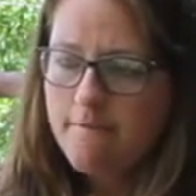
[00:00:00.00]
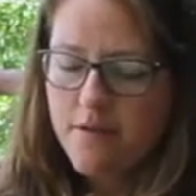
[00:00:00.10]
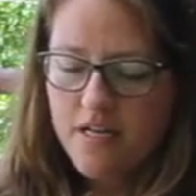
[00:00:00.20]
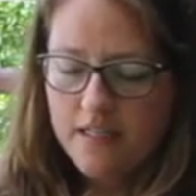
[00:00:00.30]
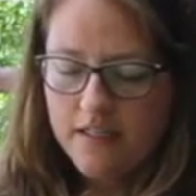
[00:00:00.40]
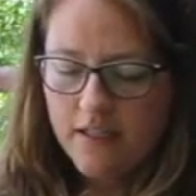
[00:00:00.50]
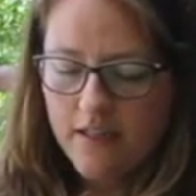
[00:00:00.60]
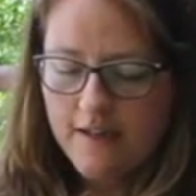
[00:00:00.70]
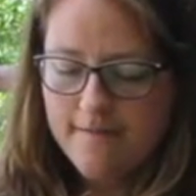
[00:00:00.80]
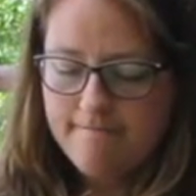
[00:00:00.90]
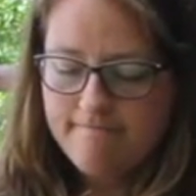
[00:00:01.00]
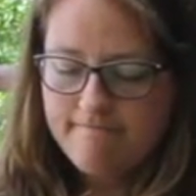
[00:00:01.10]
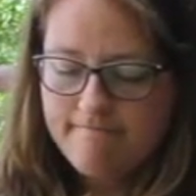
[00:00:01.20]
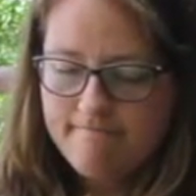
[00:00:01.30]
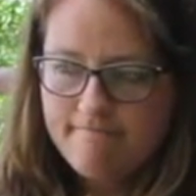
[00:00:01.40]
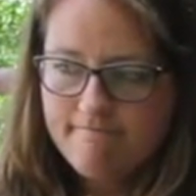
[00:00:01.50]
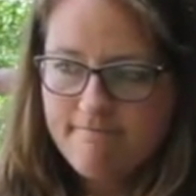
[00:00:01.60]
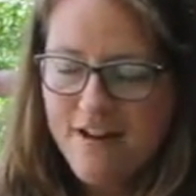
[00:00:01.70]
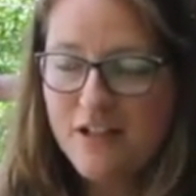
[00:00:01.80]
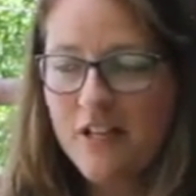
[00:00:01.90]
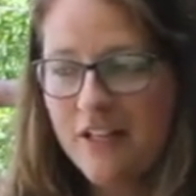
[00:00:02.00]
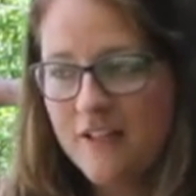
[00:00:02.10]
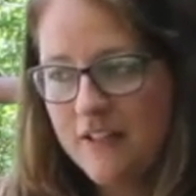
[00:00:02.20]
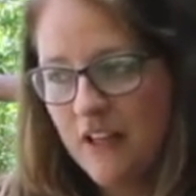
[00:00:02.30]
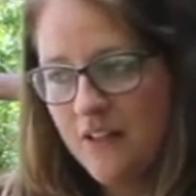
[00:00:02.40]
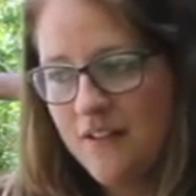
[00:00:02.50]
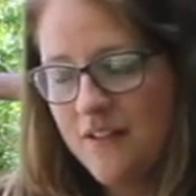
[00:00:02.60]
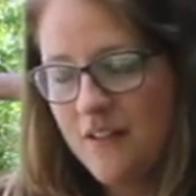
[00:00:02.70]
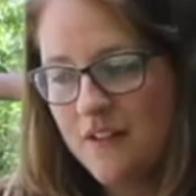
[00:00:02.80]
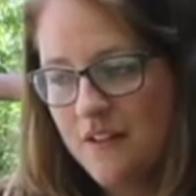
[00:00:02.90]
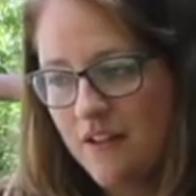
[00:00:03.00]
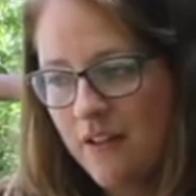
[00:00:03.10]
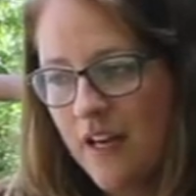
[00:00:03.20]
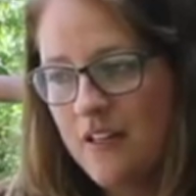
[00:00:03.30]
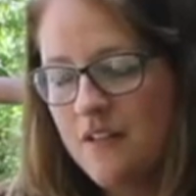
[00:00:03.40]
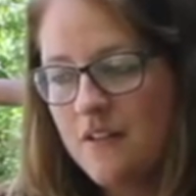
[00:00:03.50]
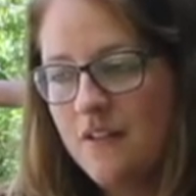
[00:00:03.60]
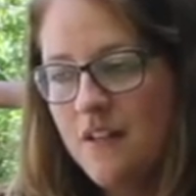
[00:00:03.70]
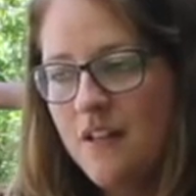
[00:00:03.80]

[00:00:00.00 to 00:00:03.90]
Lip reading: but I did still steal cigarettes